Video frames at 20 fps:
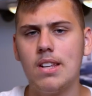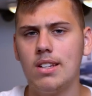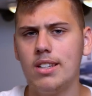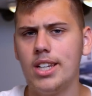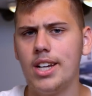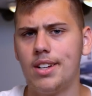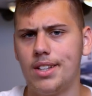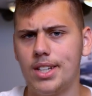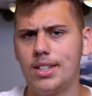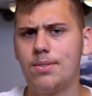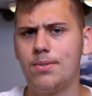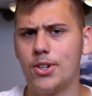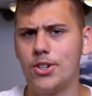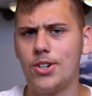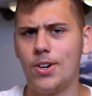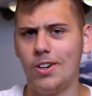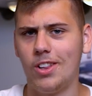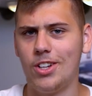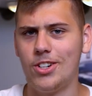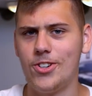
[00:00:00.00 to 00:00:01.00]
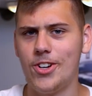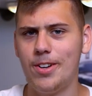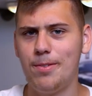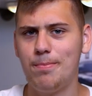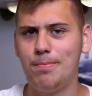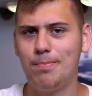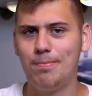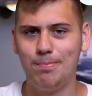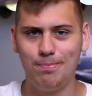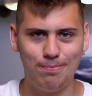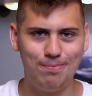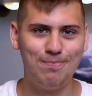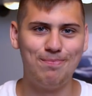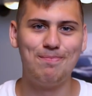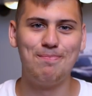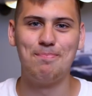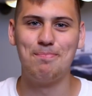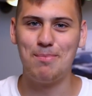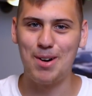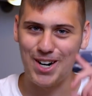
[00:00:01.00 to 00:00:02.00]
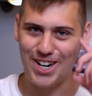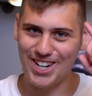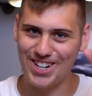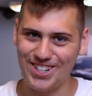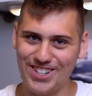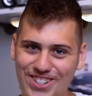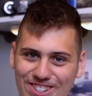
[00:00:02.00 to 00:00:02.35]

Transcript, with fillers: Yeah, that's for sure legit. Party on,